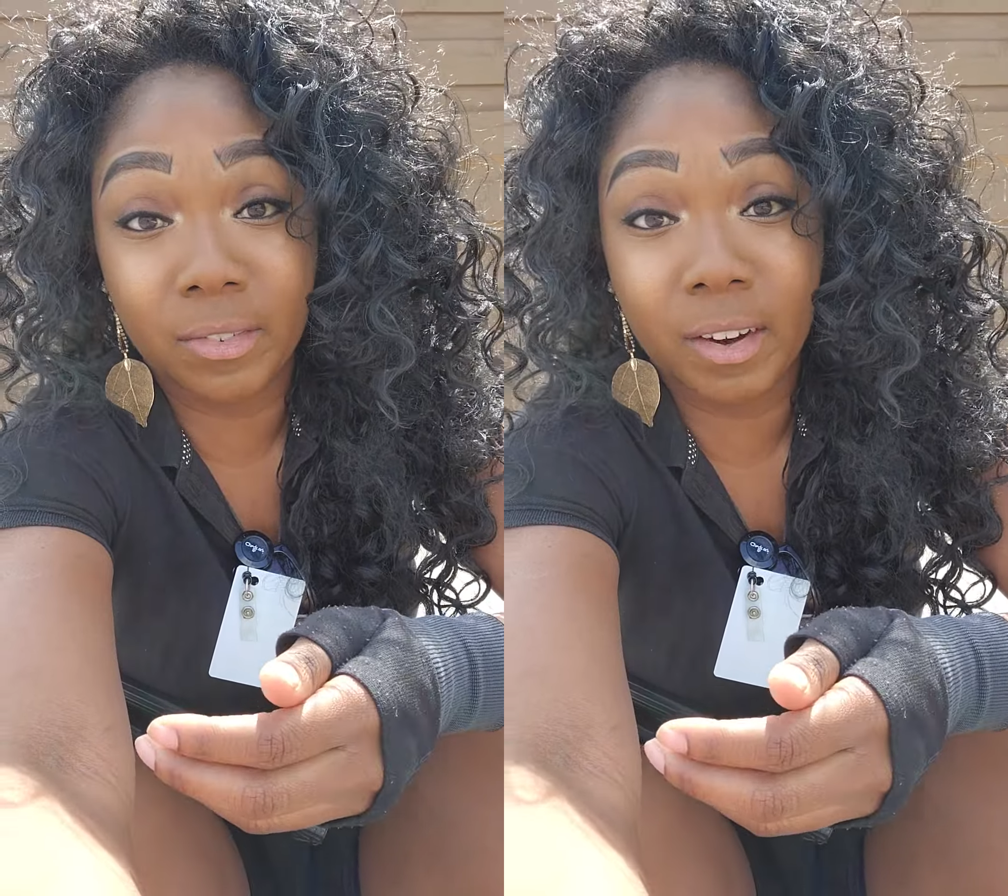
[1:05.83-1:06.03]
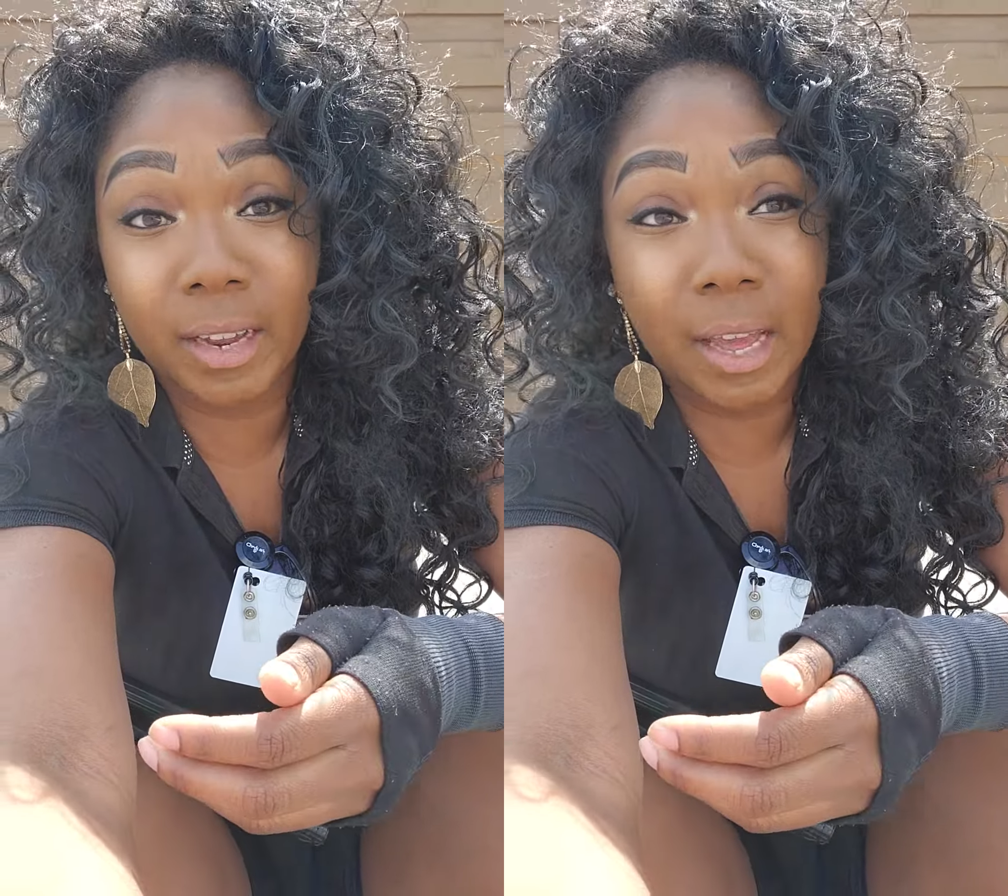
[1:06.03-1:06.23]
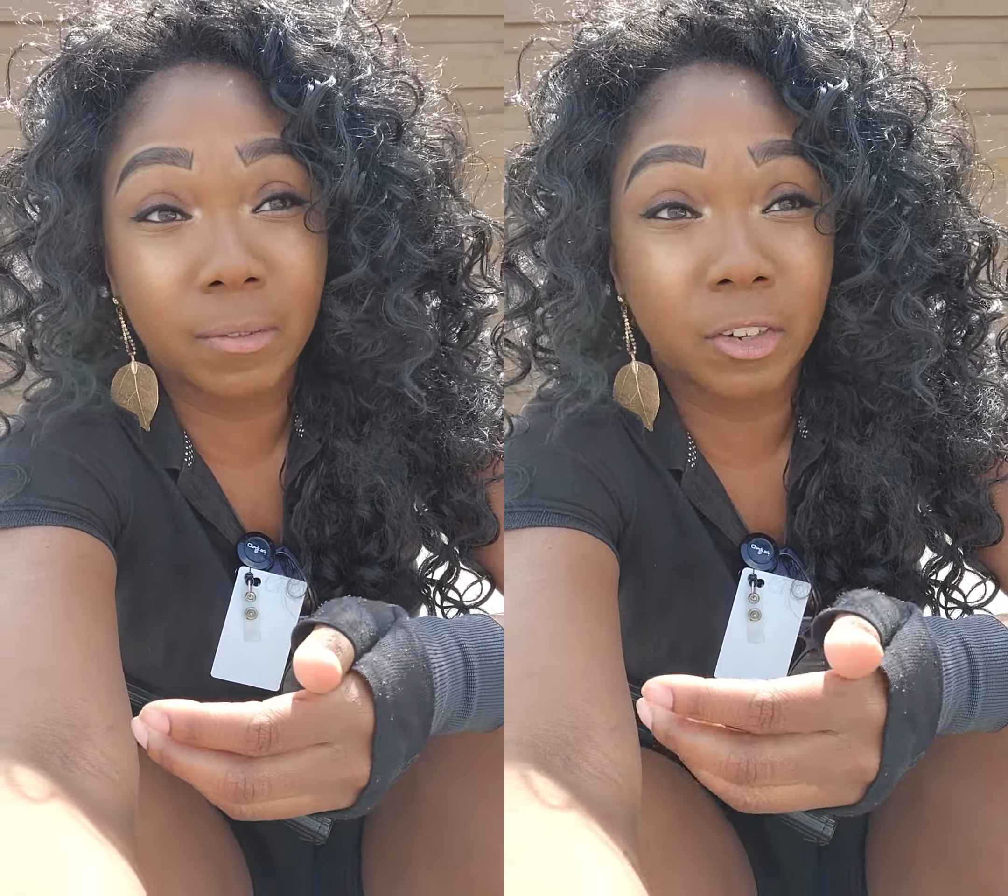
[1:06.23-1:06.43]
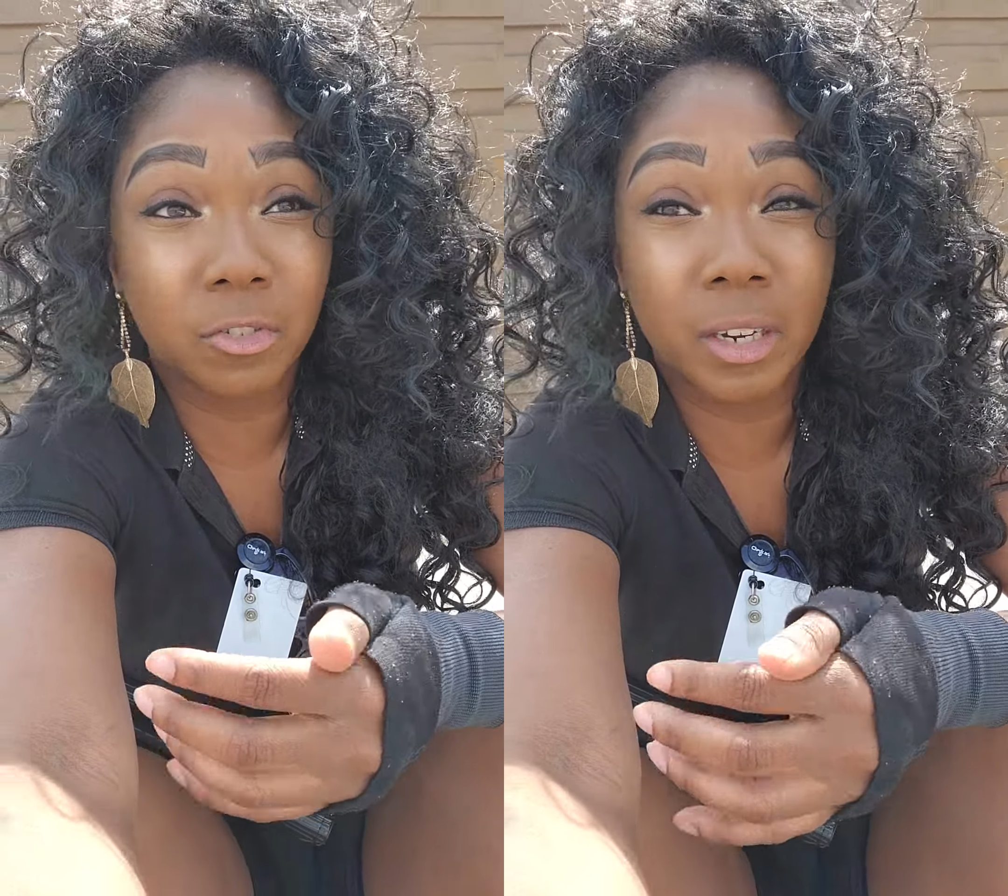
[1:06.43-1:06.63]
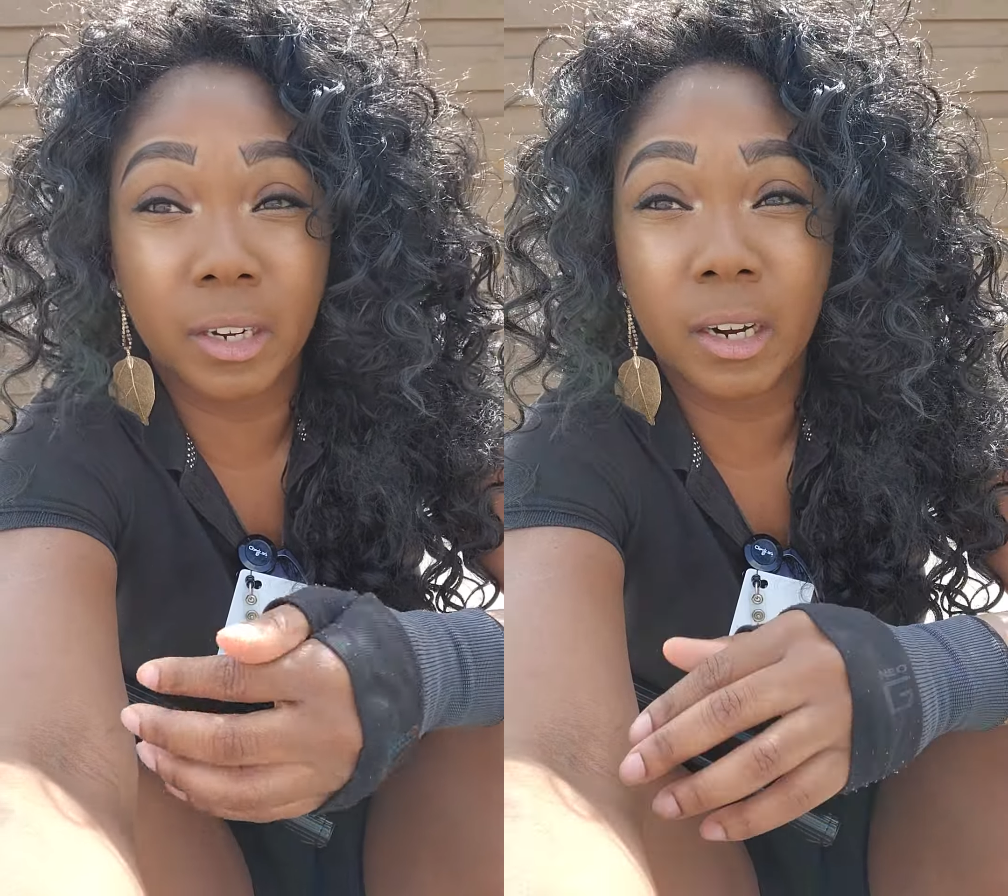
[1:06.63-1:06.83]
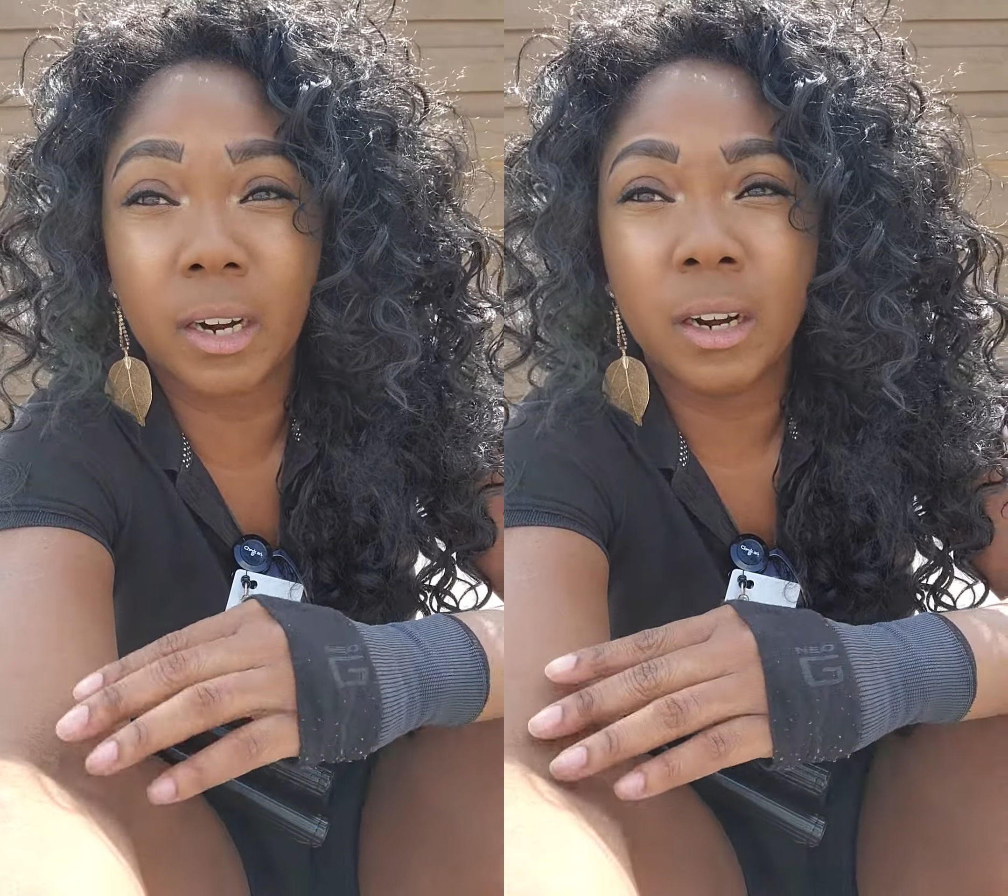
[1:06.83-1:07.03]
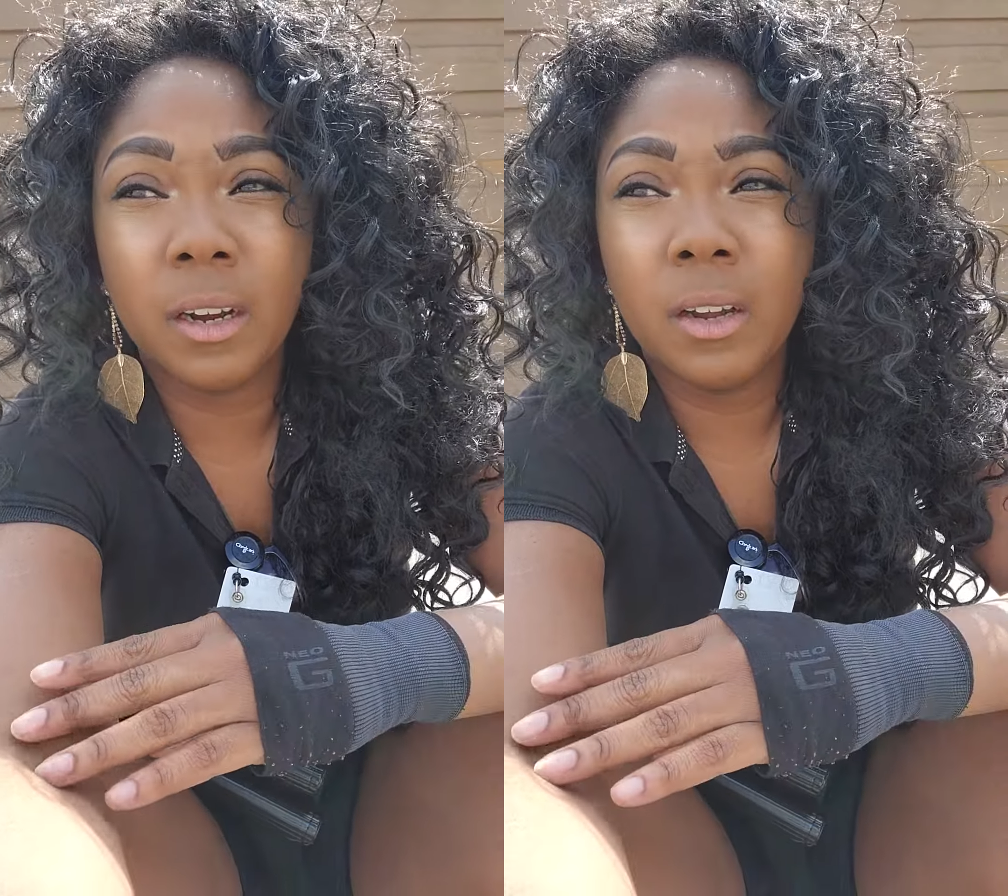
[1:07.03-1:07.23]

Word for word: very heavy drinker.